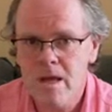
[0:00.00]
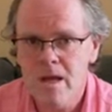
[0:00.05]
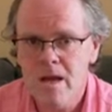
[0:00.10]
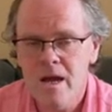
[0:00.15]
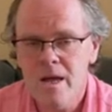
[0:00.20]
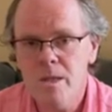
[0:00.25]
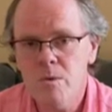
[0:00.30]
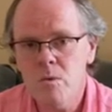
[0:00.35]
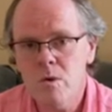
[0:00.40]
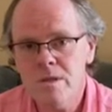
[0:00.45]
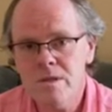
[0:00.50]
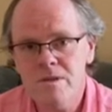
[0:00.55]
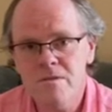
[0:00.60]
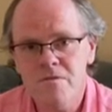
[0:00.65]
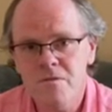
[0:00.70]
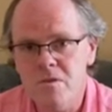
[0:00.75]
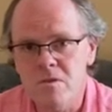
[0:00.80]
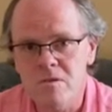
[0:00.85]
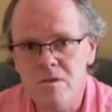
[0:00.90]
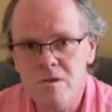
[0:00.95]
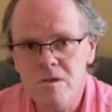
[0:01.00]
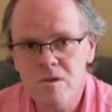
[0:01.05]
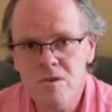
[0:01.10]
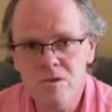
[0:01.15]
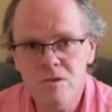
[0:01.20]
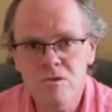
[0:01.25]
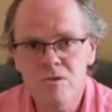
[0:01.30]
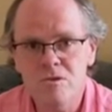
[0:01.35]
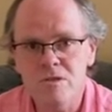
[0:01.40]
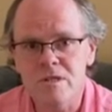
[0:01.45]
And the wonderful good
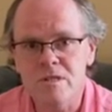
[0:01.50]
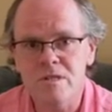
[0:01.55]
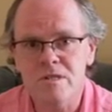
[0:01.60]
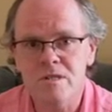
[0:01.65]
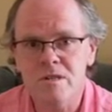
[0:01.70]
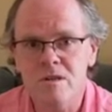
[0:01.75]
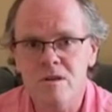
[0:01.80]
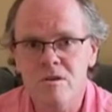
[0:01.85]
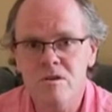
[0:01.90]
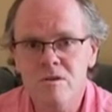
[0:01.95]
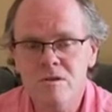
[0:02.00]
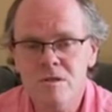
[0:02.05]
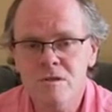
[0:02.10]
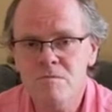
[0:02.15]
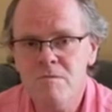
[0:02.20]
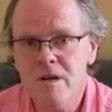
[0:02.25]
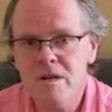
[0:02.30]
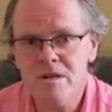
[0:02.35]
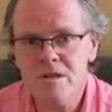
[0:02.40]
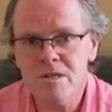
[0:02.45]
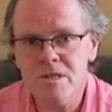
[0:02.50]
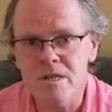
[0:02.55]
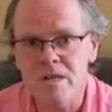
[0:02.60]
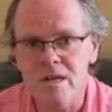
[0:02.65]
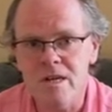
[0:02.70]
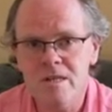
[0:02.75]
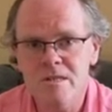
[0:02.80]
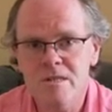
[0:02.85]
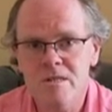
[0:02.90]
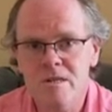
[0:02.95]
news is that God's mercy,
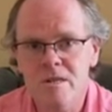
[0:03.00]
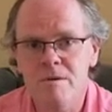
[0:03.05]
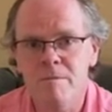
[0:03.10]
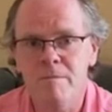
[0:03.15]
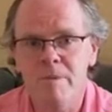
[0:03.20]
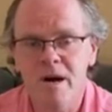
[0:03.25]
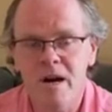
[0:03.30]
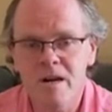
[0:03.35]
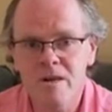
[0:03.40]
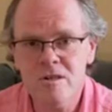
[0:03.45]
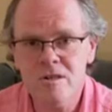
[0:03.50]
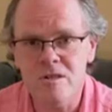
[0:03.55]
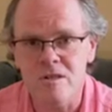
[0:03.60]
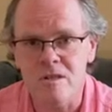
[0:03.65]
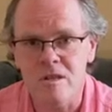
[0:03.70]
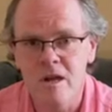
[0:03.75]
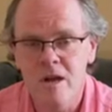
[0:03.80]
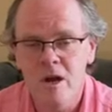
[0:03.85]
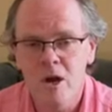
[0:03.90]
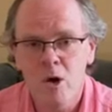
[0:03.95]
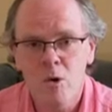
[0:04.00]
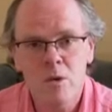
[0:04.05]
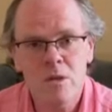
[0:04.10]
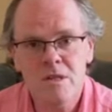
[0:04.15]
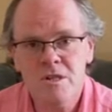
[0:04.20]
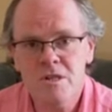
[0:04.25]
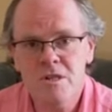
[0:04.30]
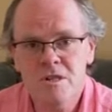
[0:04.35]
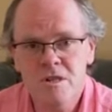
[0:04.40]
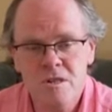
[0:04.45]
his compassion, well,
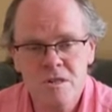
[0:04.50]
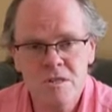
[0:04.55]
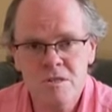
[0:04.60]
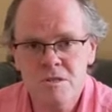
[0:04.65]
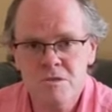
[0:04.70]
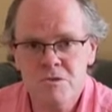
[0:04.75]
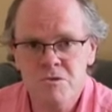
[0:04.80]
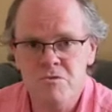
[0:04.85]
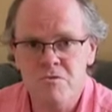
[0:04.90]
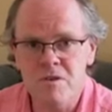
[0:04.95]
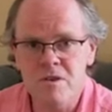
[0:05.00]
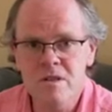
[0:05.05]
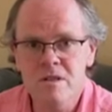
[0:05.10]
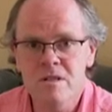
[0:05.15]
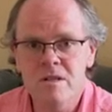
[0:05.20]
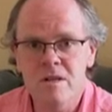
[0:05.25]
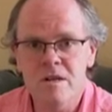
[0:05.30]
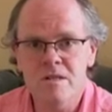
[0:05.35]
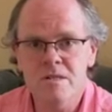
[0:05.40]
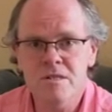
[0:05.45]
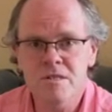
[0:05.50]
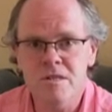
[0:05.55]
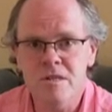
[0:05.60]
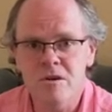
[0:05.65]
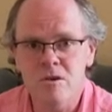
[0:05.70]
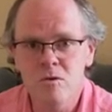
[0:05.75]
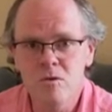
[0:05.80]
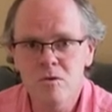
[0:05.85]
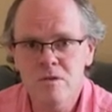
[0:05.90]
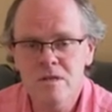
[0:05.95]
it's just as real as the
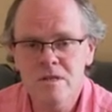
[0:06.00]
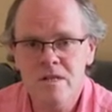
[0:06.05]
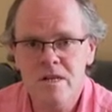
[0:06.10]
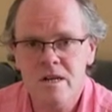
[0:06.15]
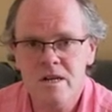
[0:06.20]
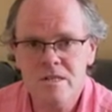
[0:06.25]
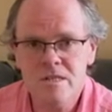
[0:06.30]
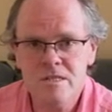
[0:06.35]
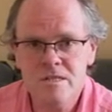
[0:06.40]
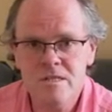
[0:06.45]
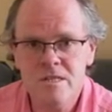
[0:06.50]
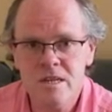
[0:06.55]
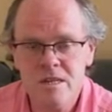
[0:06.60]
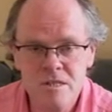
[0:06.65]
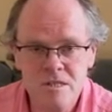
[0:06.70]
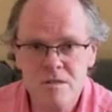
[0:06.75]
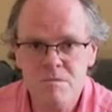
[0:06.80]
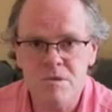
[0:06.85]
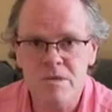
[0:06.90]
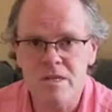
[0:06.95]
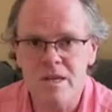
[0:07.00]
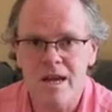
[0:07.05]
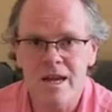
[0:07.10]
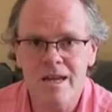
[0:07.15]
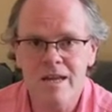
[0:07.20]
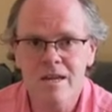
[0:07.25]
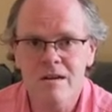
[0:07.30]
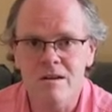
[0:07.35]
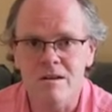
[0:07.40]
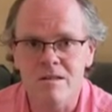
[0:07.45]
Old Testament
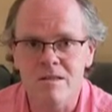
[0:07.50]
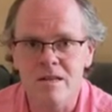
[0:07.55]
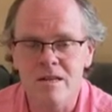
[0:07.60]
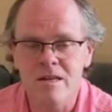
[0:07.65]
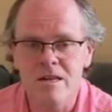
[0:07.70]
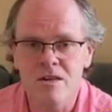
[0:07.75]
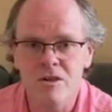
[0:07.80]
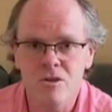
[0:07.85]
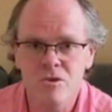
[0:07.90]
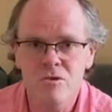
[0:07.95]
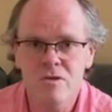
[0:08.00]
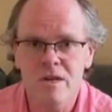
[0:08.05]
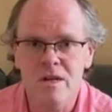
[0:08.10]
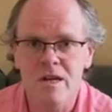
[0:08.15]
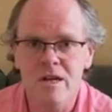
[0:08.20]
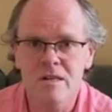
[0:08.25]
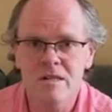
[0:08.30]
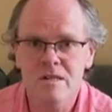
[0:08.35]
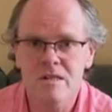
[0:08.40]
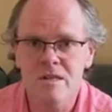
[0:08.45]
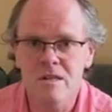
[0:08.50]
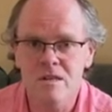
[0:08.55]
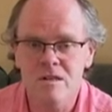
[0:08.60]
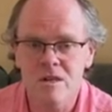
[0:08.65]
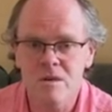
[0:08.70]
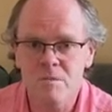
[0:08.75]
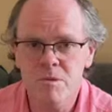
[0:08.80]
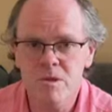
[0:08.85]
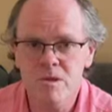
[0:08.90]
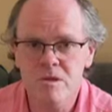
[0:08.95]
anger that he showed against the
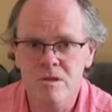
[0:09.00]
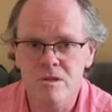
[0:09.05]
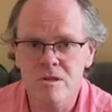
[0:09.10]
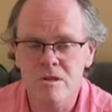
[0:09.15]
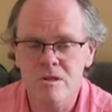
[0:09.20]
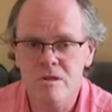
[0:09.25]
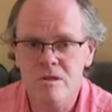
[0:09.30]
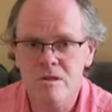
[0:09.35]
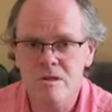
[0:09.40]
Egyptians.